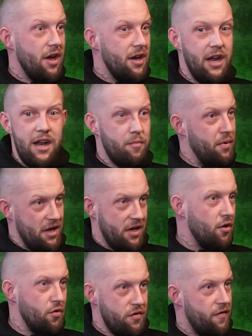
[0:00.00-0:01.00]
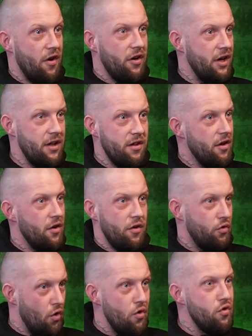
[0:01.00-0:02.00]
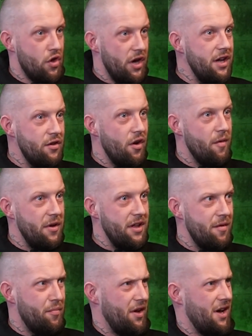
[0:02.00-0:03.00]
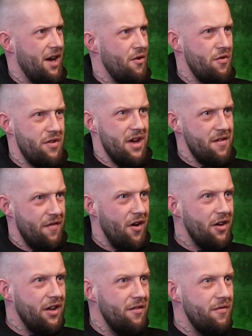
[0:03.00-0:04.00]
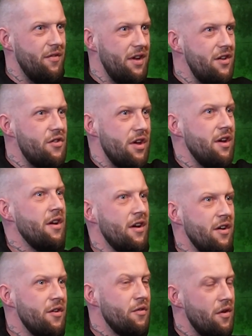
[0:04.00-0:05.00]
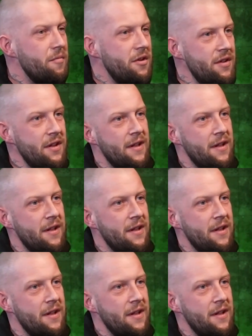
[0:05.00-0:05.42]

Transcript: Then I'd be in your house fucking talking shite, you know what I mean? They'd be like, who's this fucking idiot? You know what I mean?